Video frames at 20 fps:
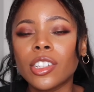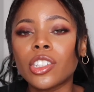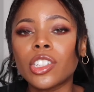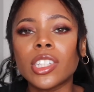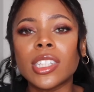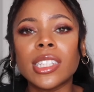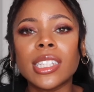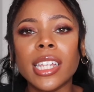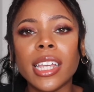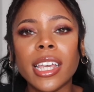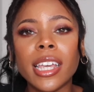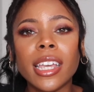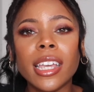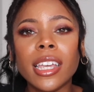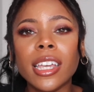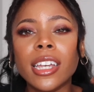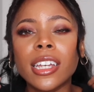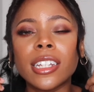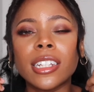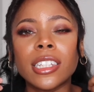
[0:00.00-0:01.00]
just
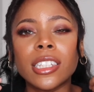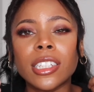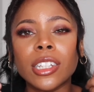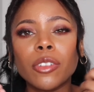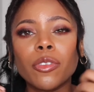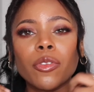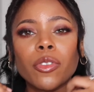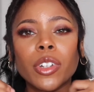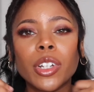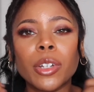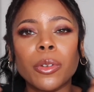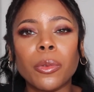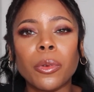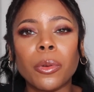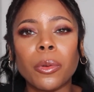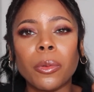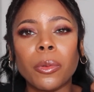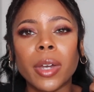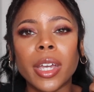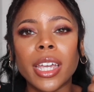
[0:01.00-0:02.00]
hit a different
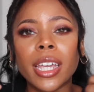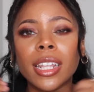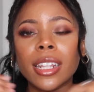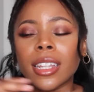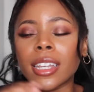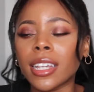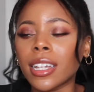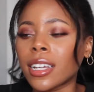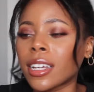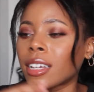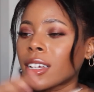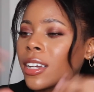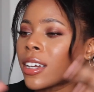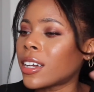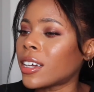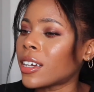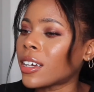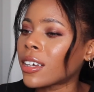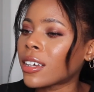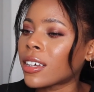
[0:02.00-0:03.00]
way. Like
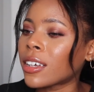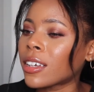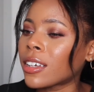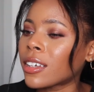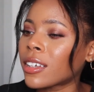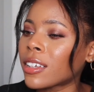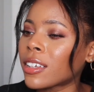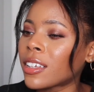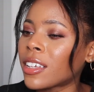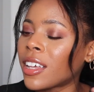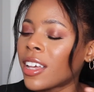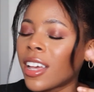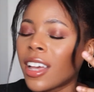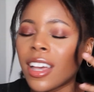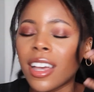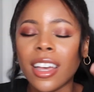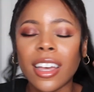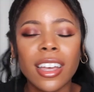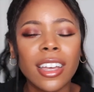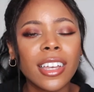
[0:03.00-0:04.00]
ugh,
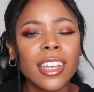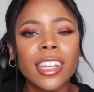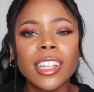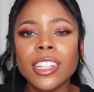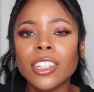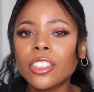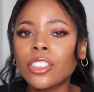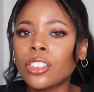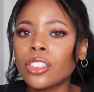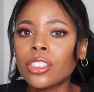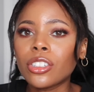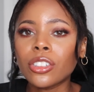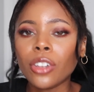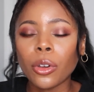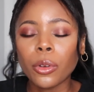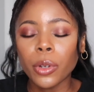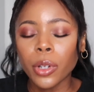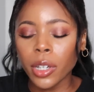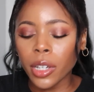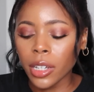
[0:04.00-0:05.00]

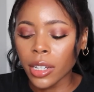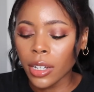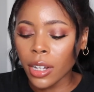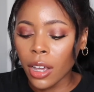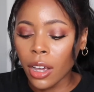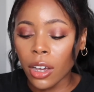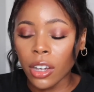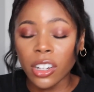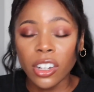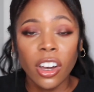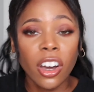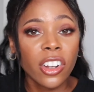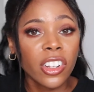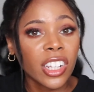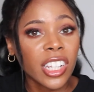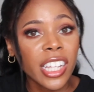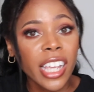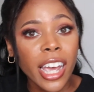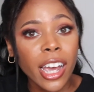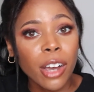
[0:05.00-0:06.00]
so good.
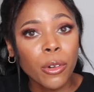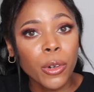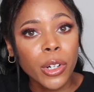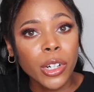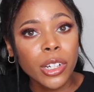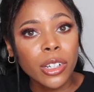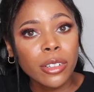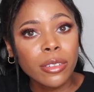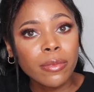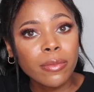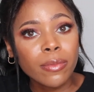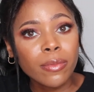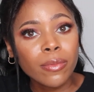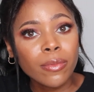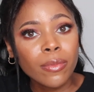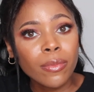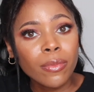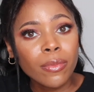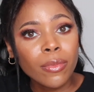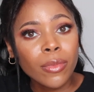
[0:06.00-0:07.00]
Ungodly Hour,
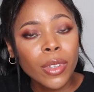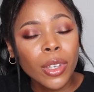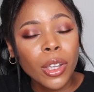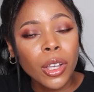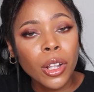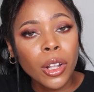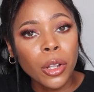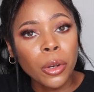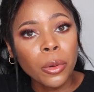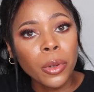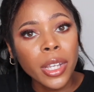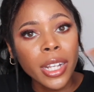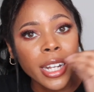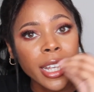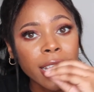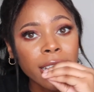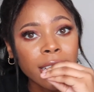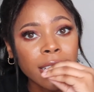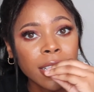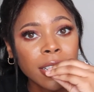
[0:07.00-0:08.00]
Chloe and
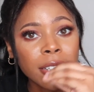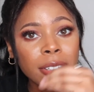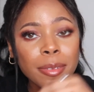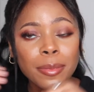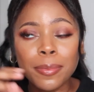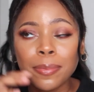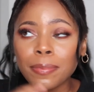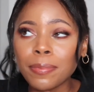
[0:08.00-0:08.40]
Halle.